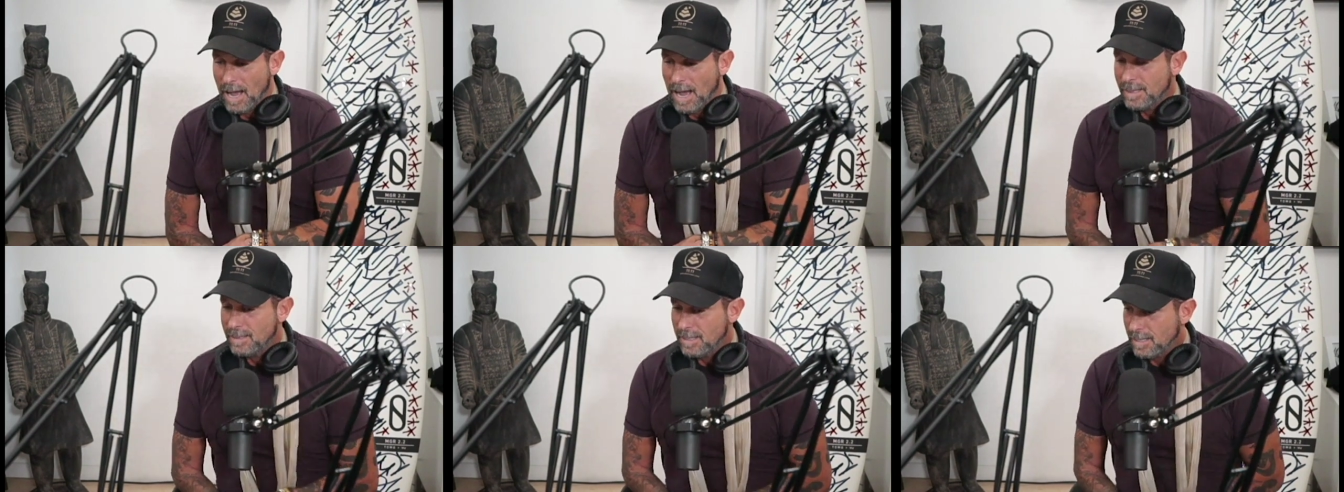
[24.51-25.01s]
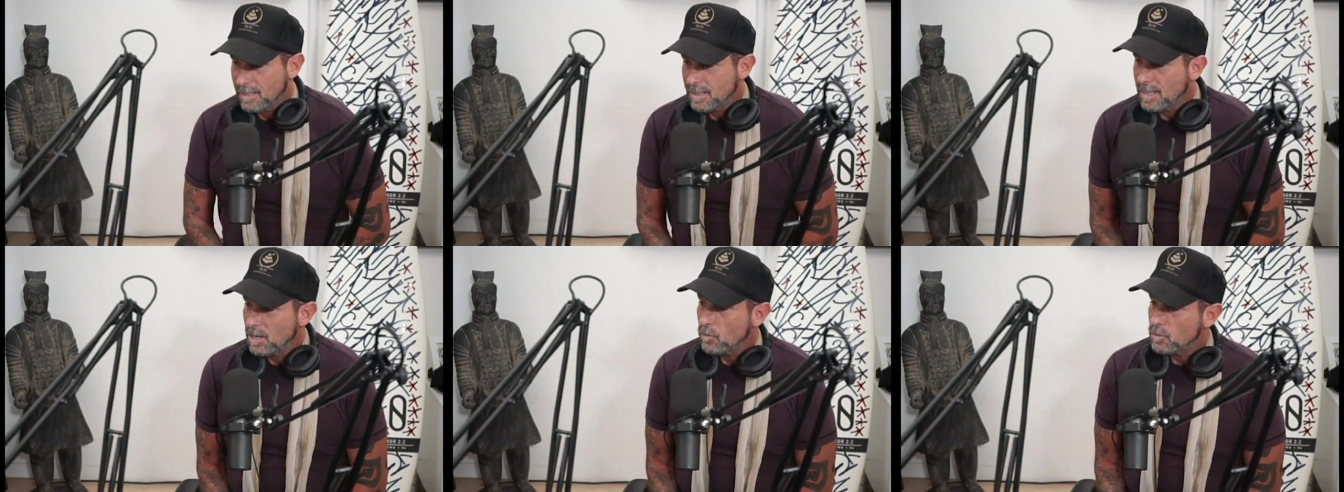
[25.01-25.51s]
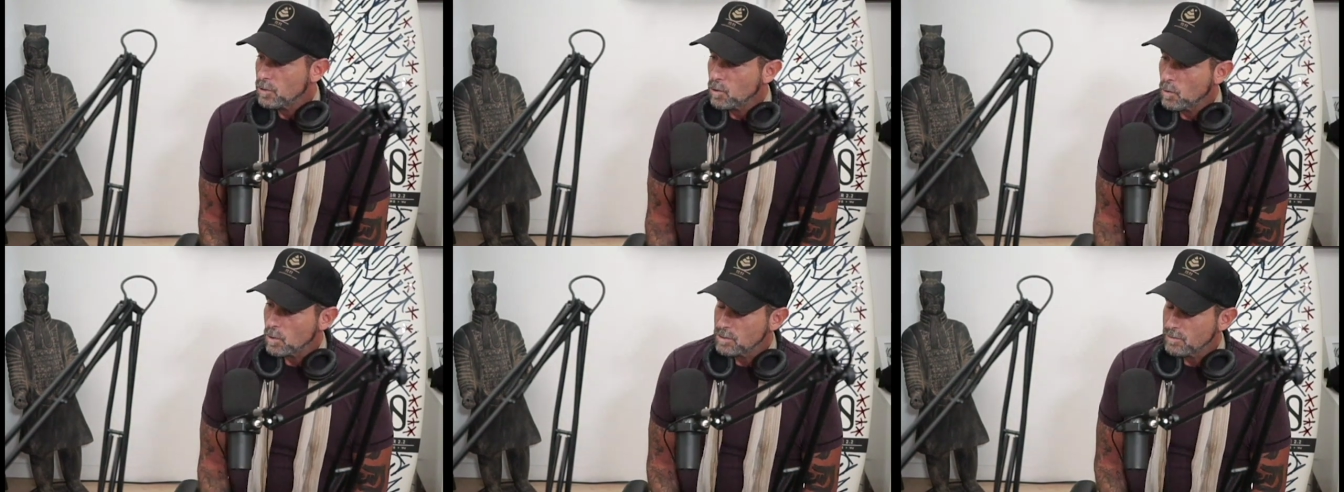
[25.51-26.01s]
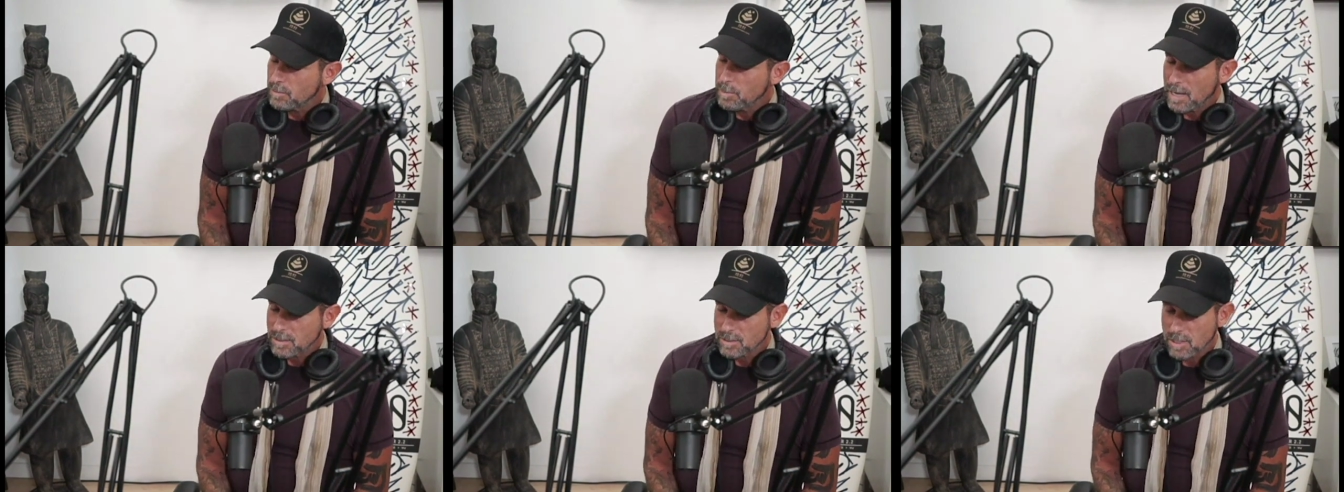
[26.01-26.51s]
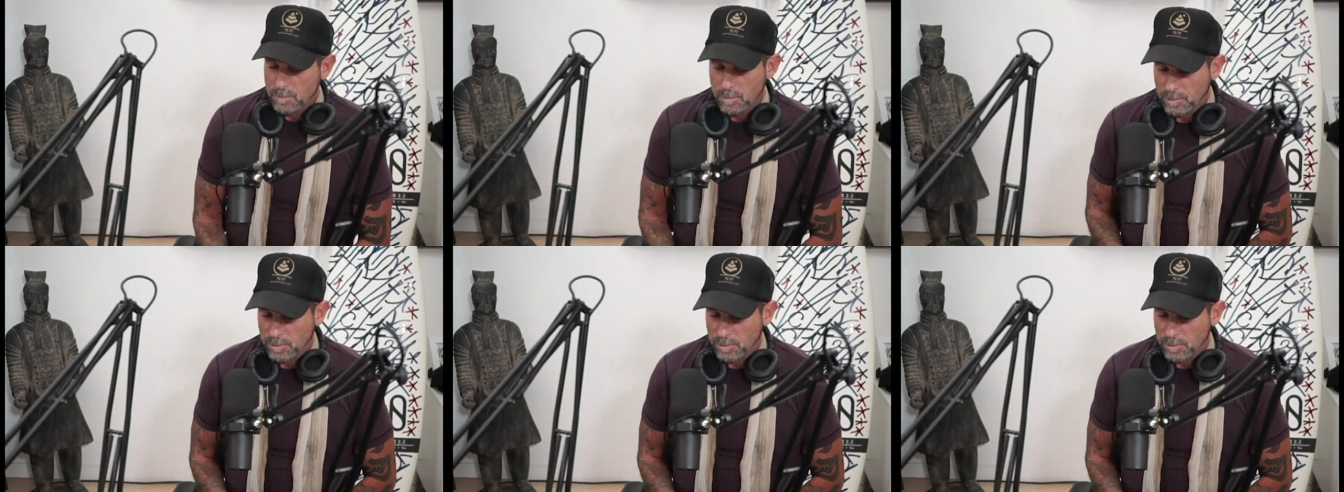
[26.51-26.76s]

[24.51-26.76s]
I think that over the course of the past couple